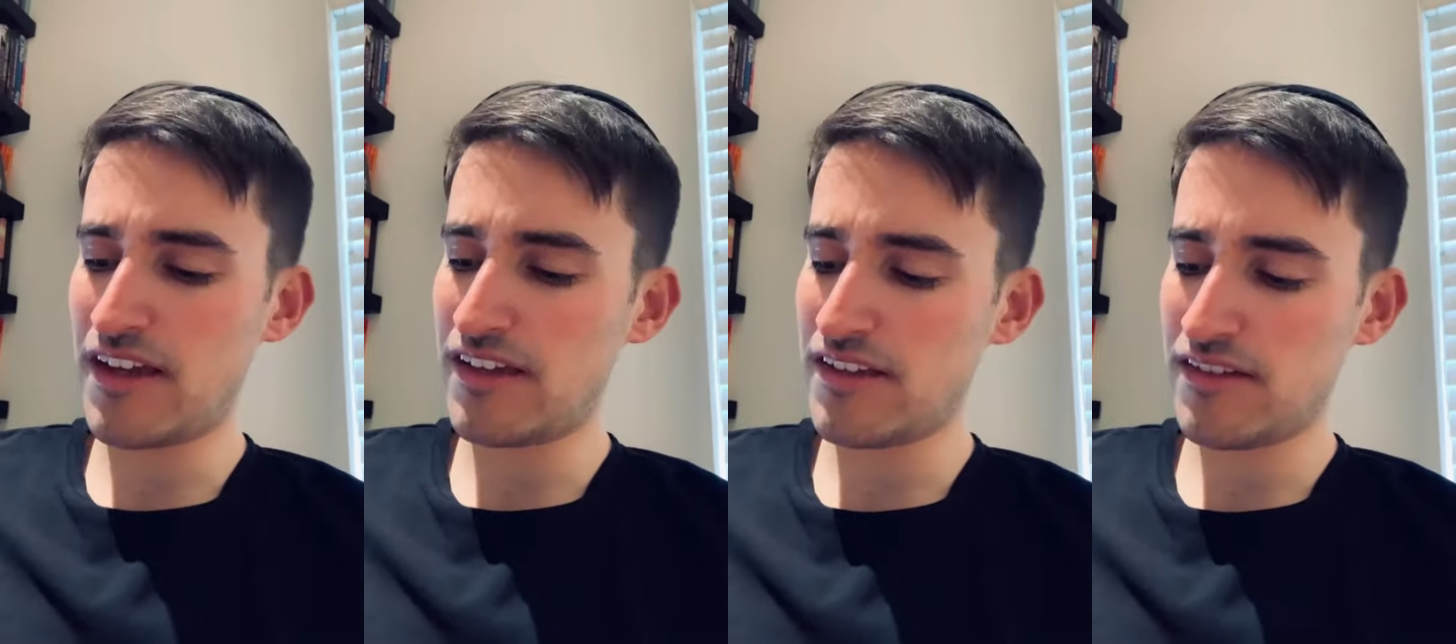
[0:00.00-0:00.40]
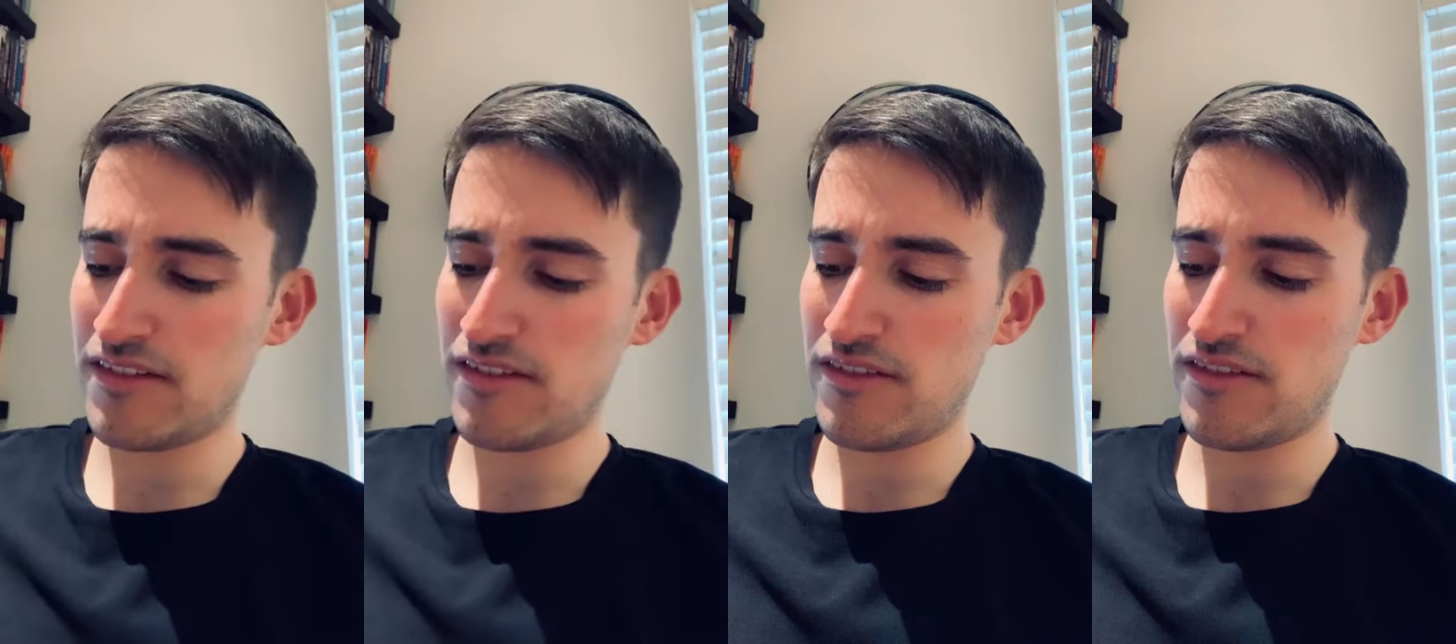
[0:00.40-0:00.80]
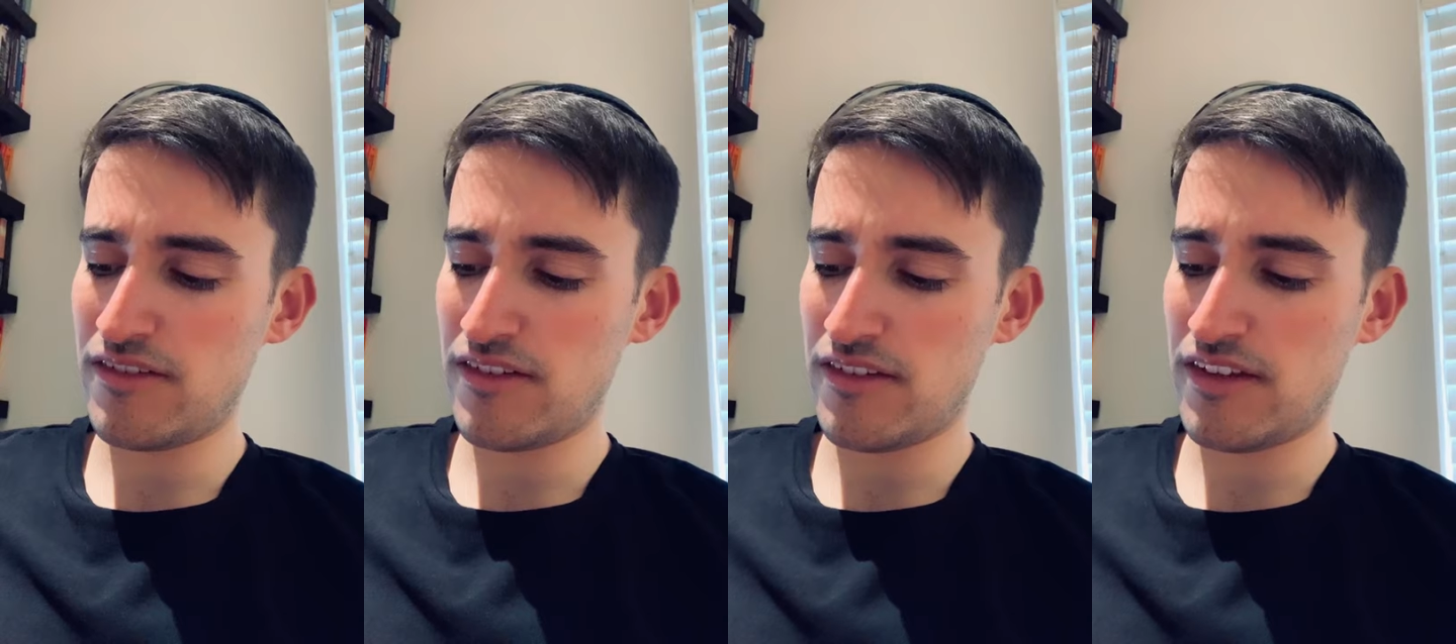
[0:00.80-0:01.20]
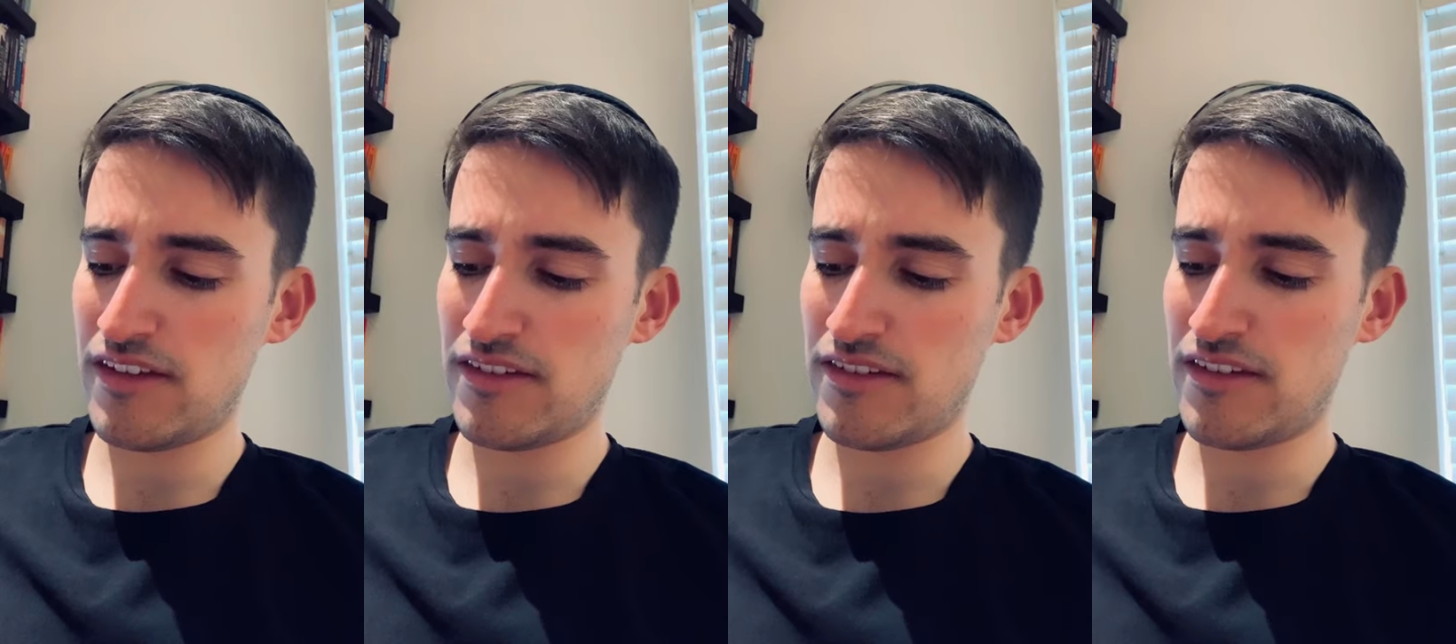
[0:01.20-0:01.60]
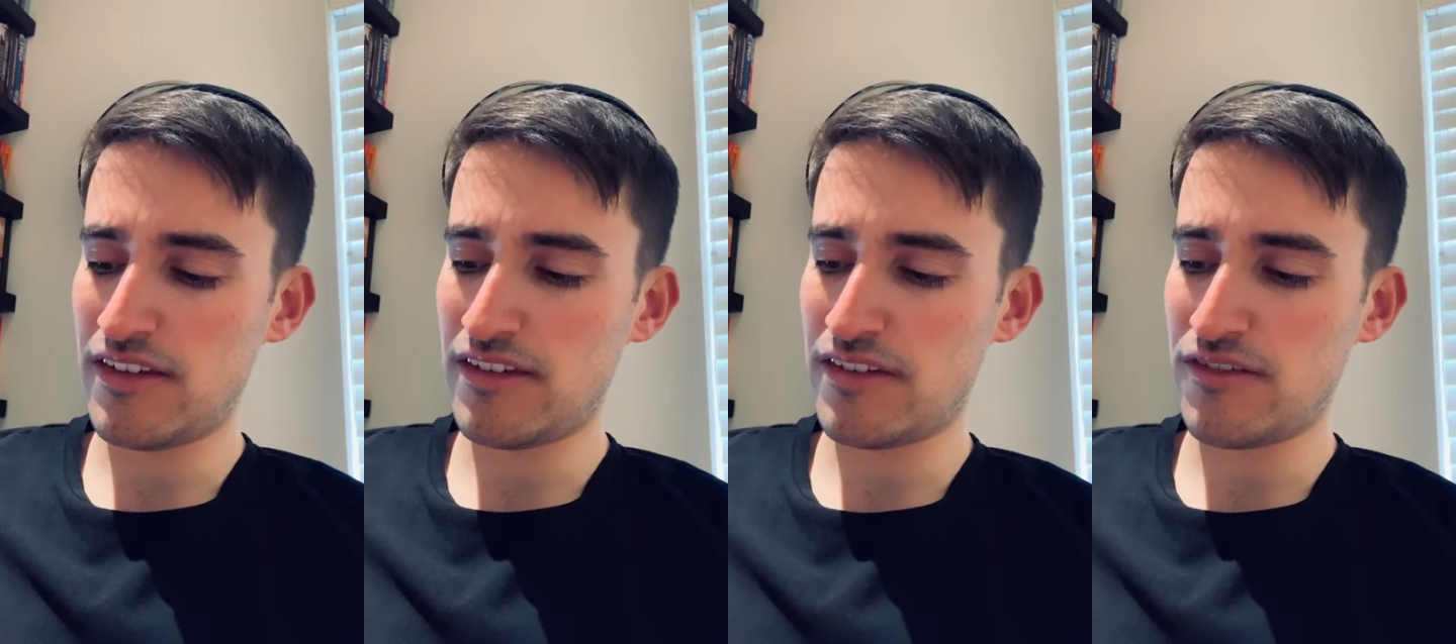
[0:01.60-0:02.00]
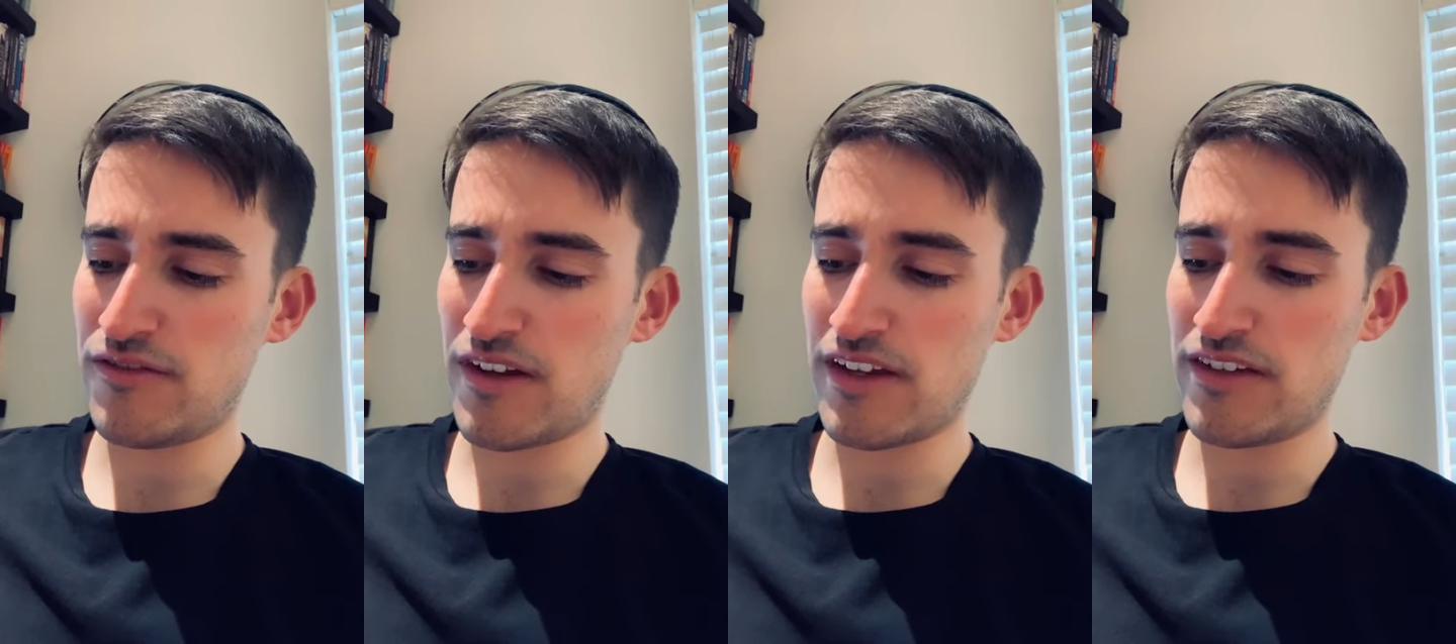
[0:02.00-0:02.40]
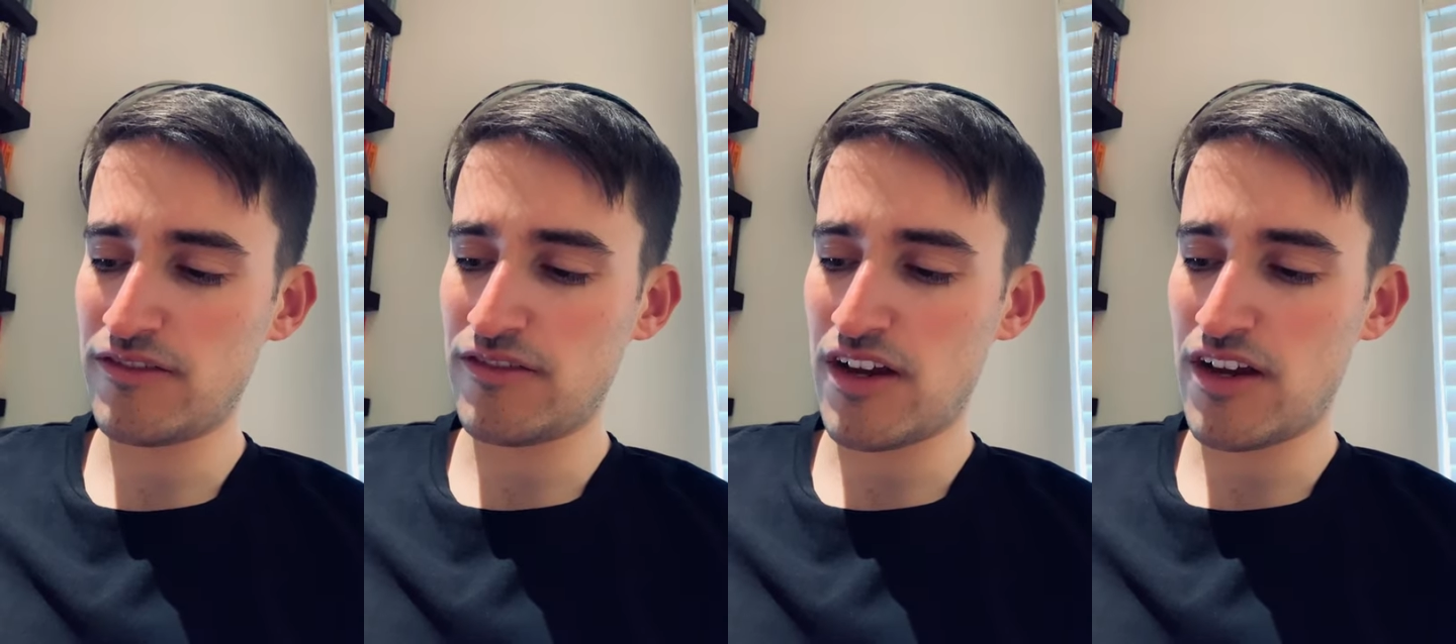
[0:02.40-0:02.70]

like these sort of like